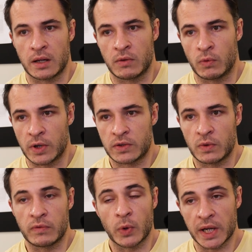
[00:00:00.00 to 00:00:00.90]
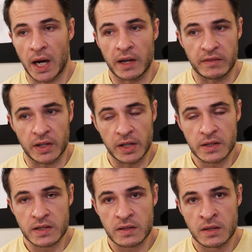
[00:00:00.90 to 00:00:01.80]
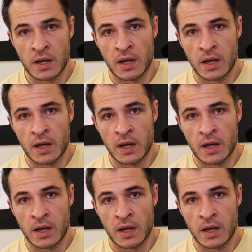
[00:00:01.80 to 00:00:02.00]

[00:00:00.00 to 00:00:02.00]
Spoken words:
in order to avoid high variance,